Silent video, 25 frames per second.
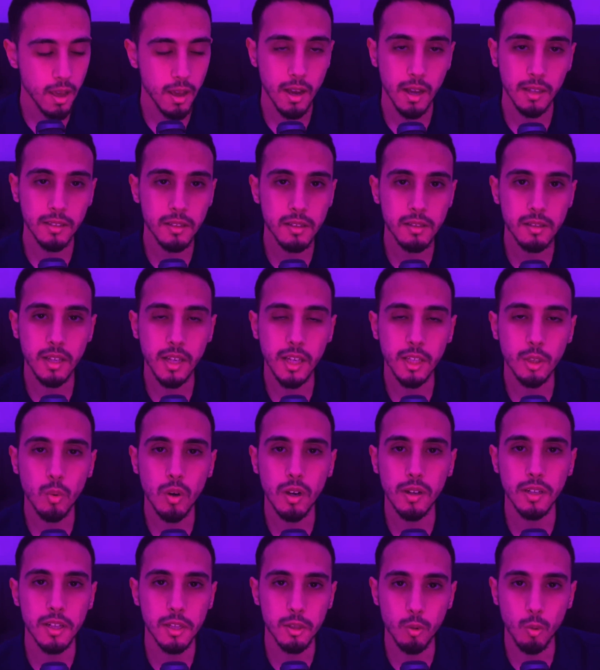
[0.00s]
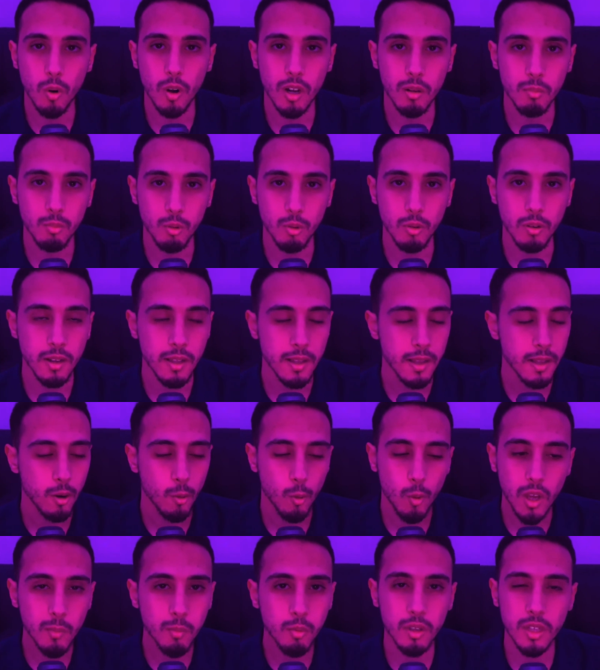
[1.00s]
And the second one is the rug pull.
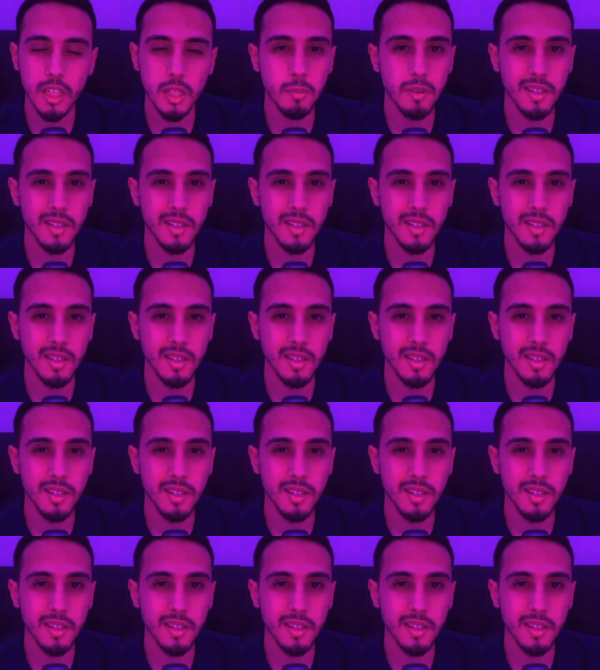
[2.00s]
Rug pull is